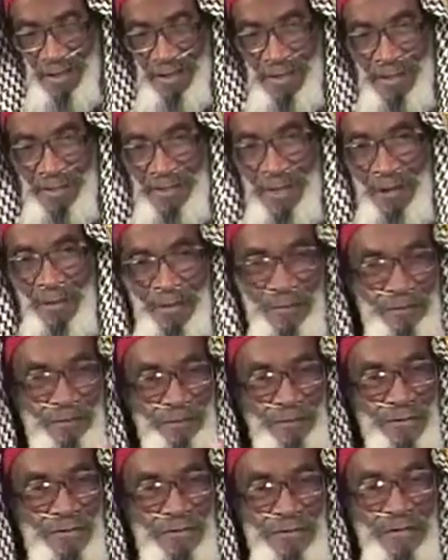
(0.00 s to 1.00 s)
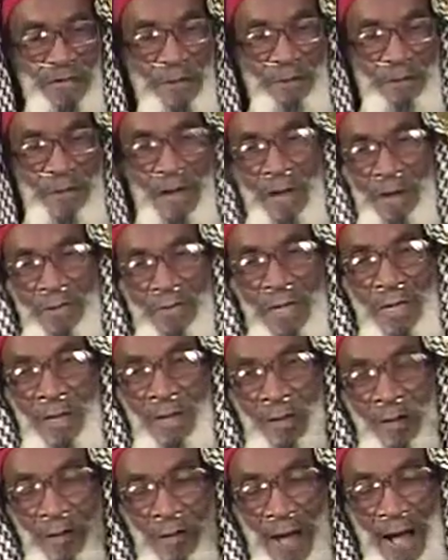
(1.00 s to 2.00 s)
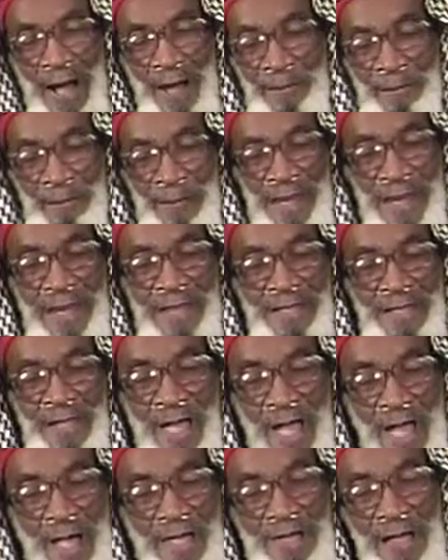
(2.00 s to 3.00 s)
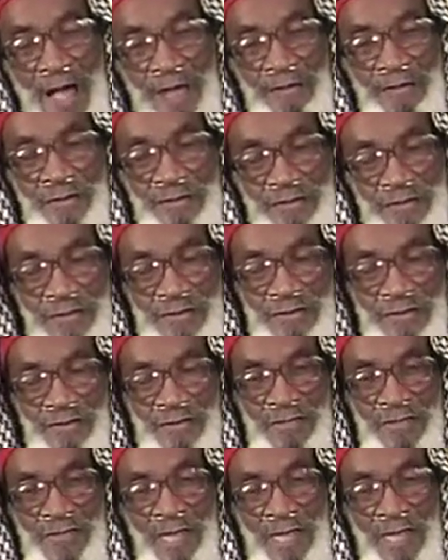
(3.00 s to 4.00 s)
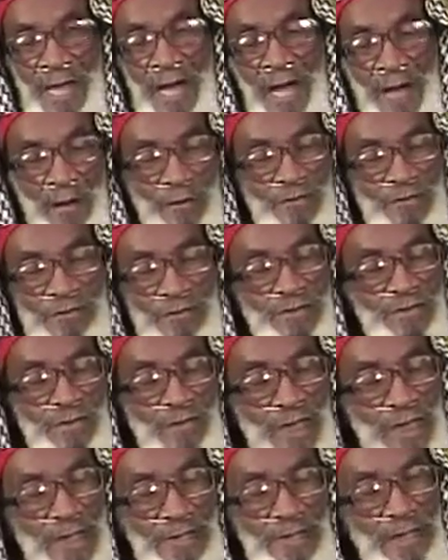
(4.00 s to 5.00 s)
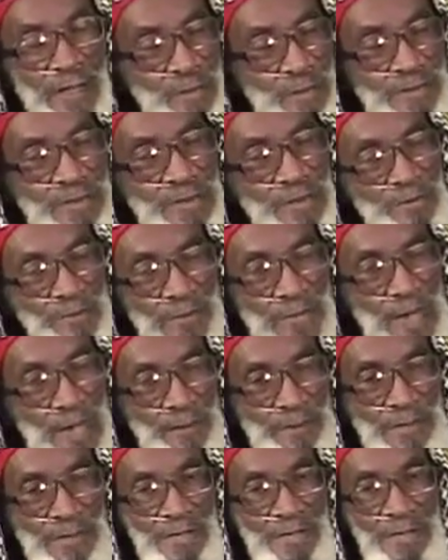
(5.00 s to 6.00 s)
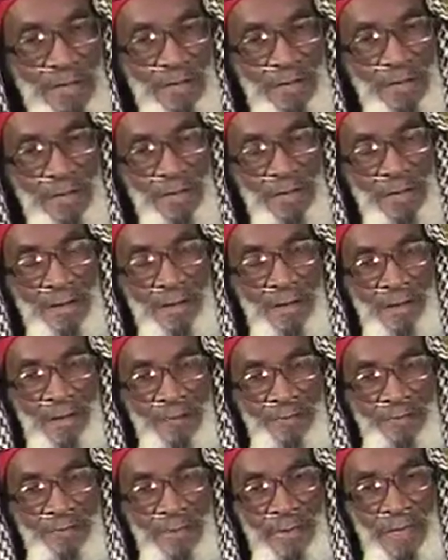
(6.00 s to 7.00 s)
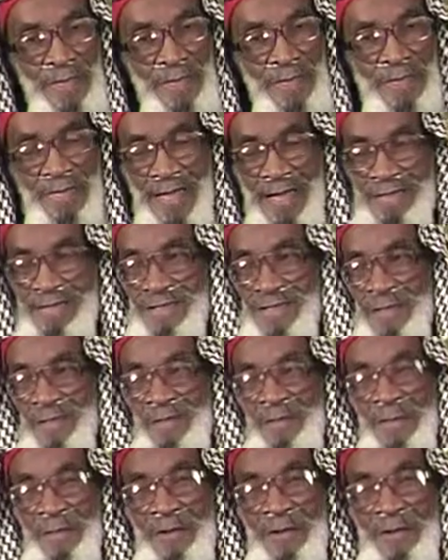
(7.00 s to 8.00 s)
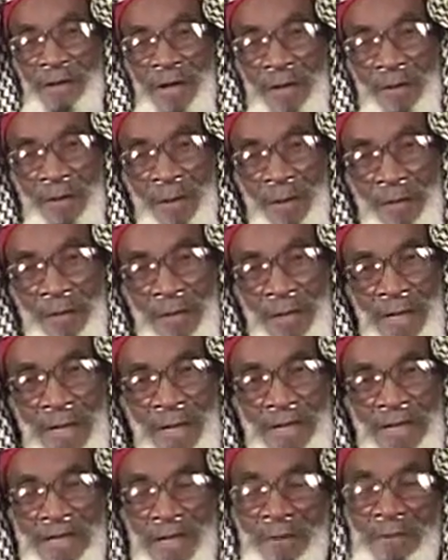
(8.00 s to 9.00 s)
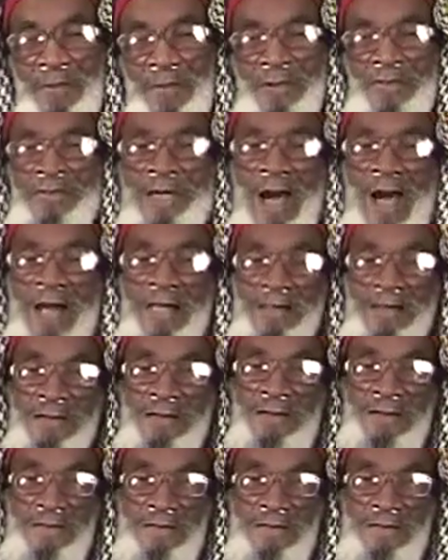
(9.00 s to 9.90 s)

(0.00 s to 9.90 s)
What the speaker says: that were preaching about our condition, how it should change, how it should happen. And I've seen people come up and give them $1.